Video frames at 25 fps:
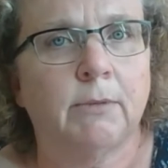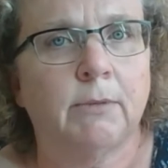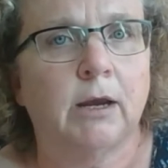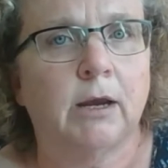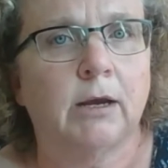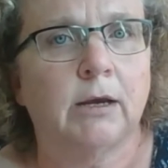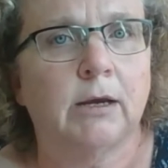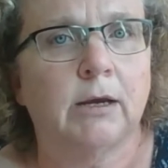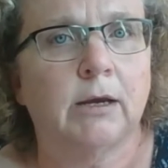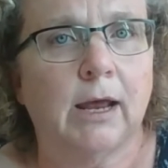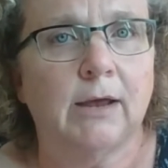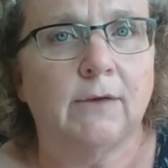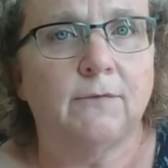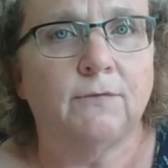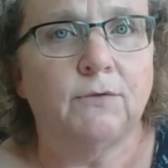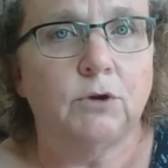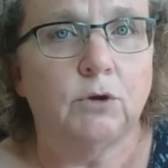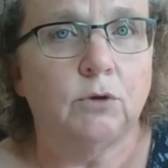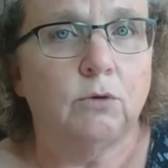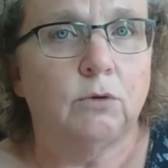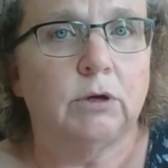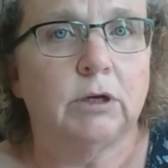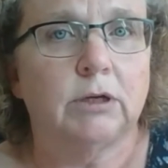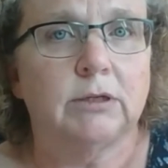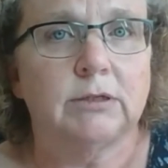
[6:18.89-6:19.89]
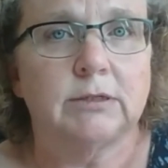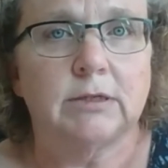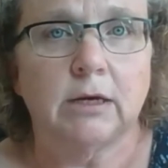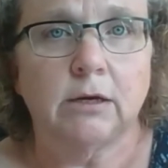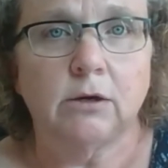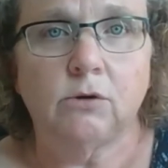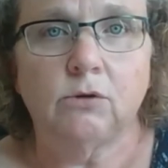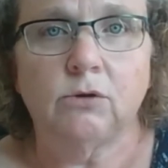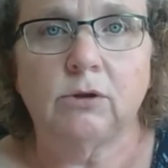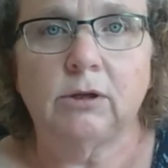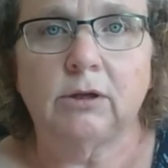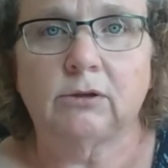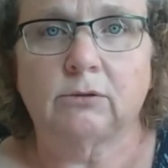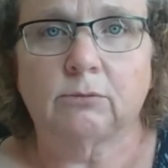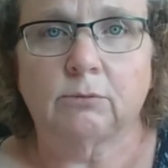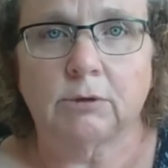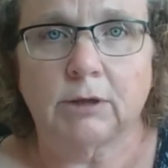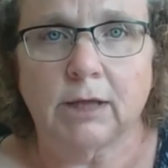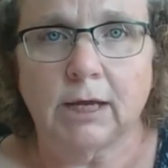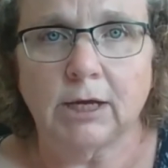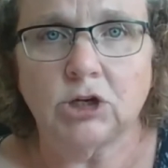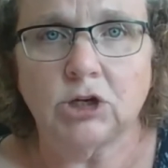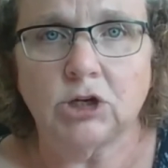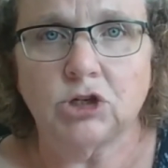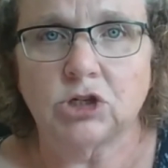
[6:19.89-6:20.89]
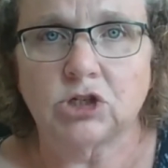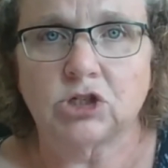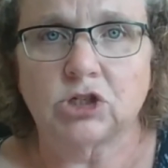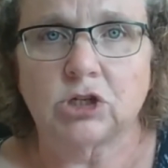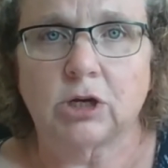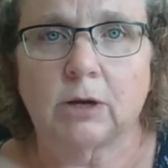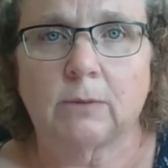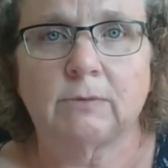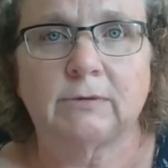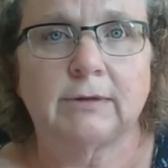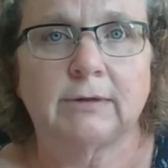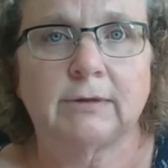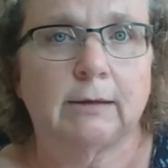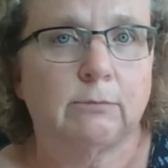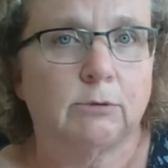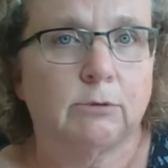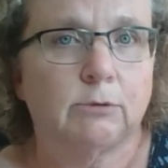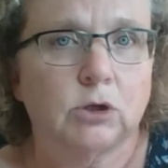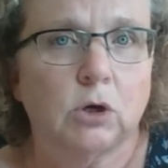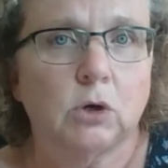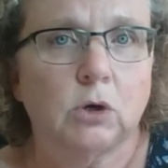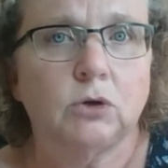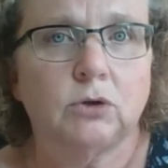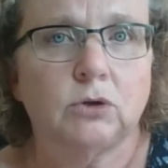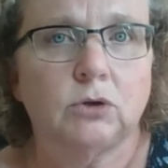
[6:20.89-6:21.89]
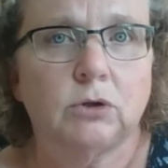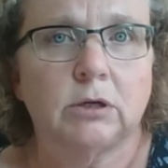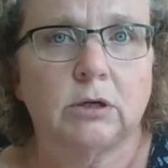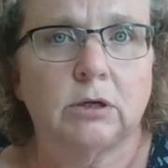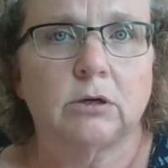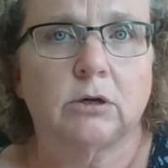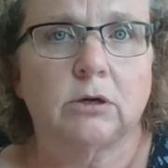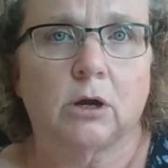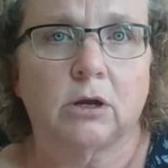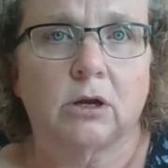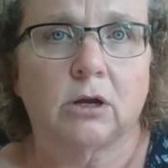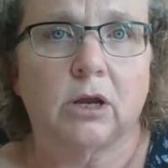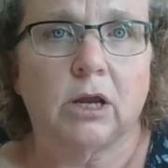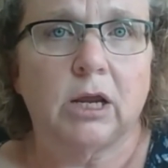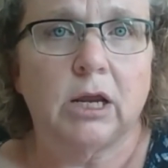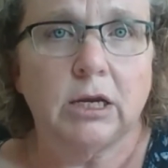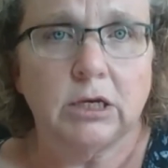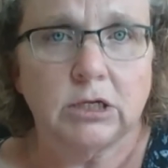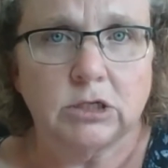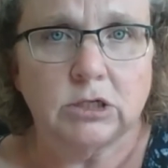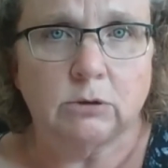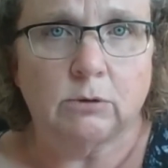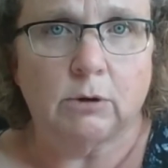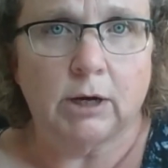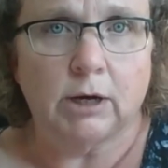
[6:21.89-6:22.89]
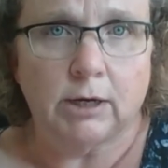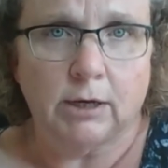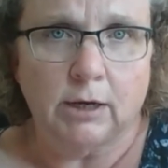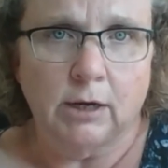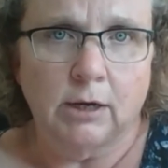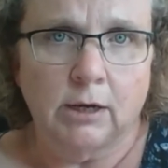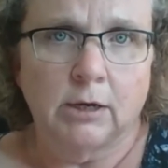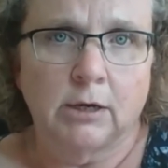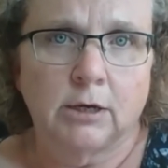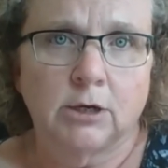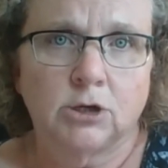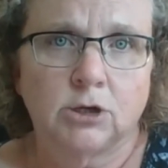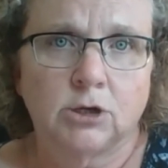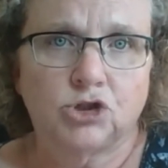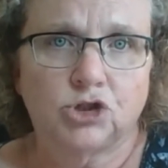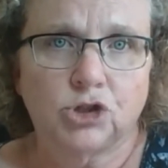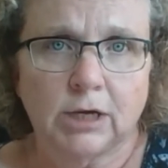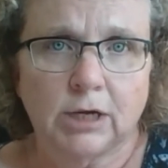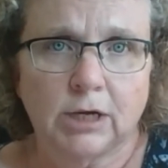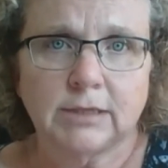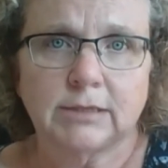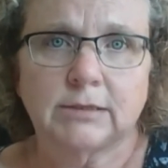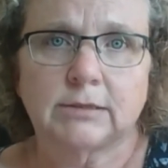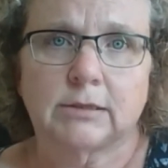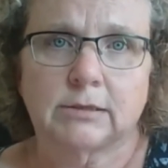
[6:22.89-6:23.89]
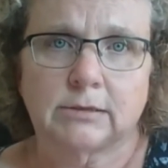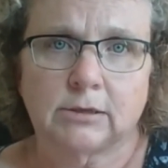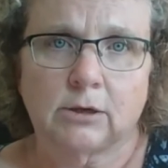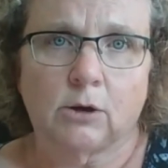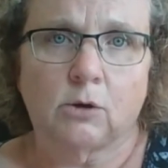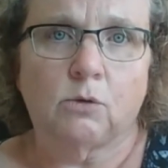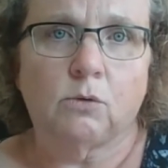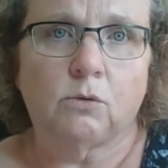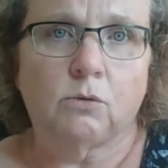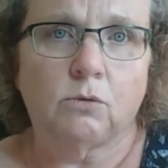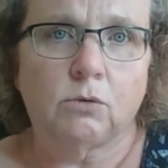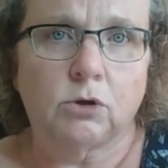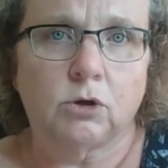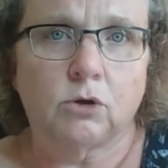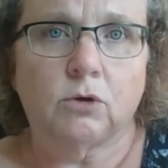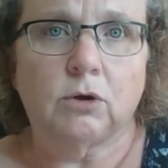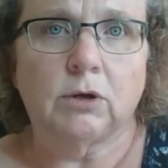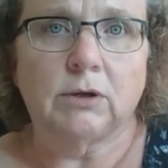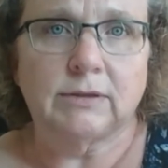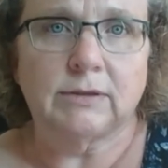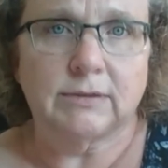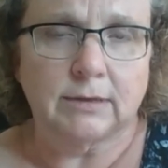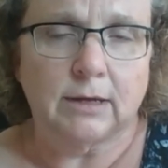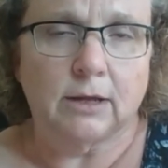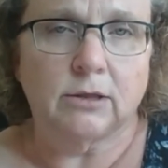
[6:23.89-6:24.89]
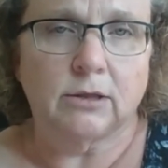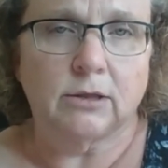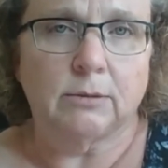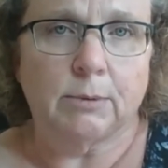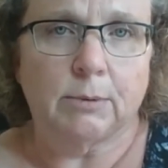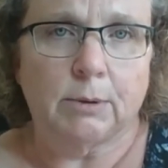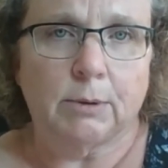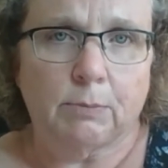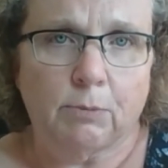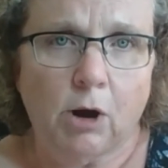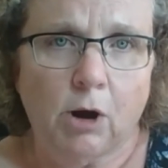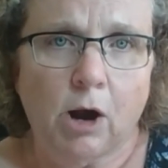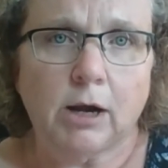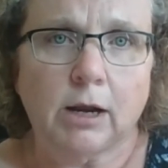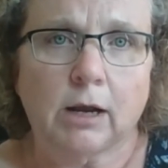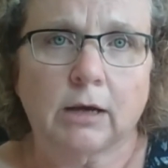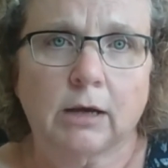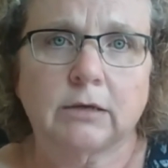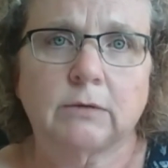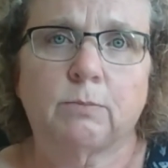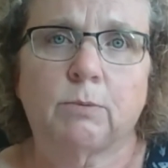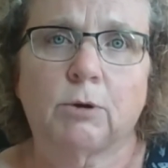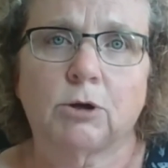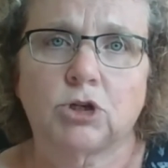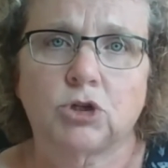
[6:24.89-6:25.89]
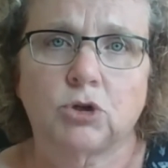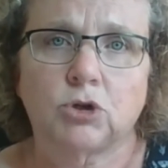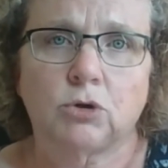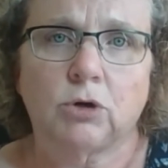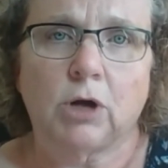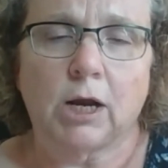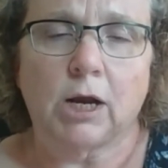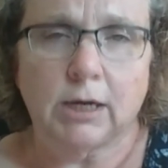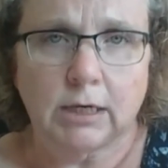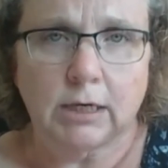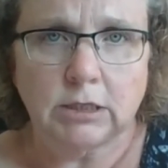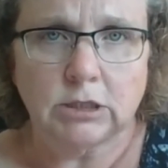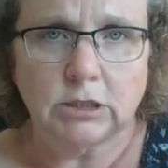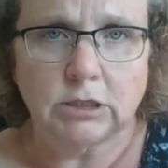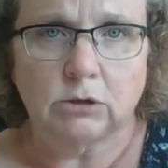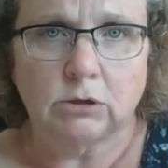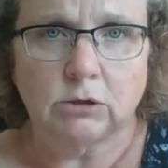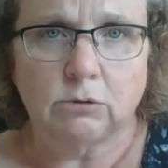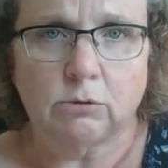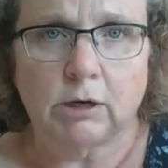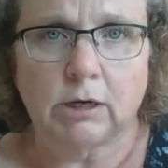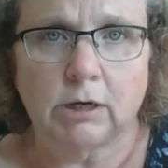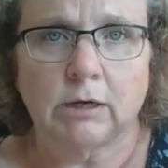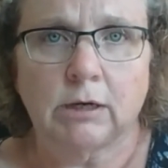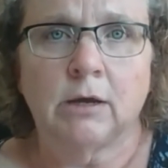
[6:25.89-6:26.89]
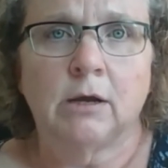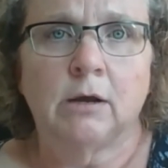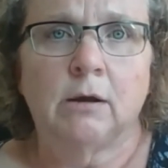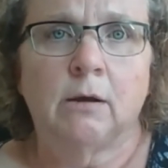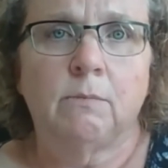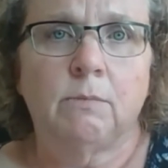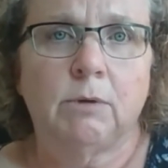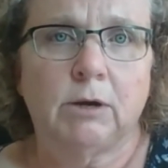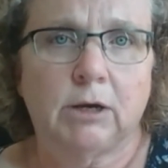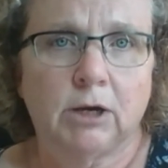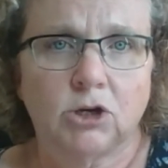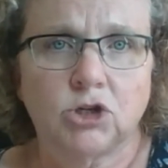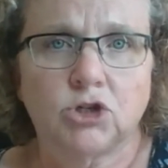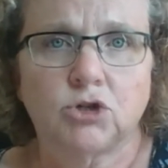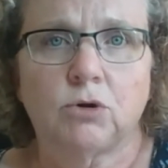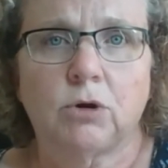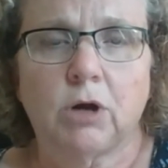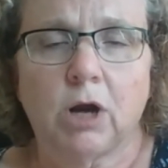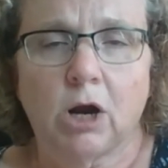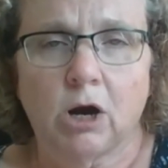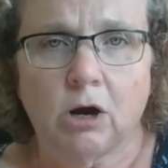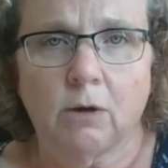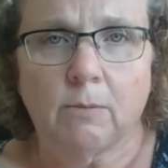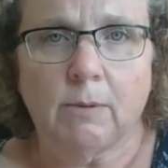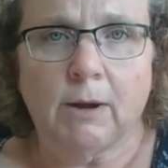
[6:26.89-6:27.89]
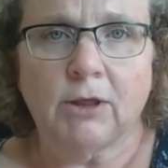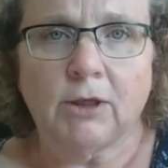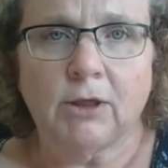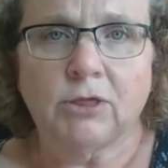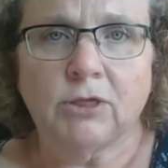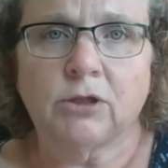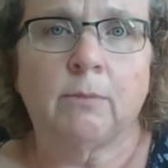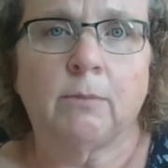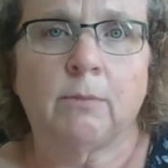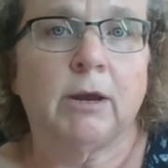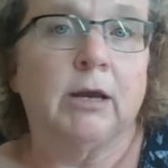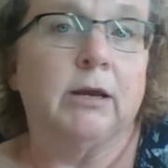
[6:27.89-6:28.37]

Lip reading: And if you continue these relationships, they will know you didn't go into it just so you could sell them a product, but you got into it because you care about them.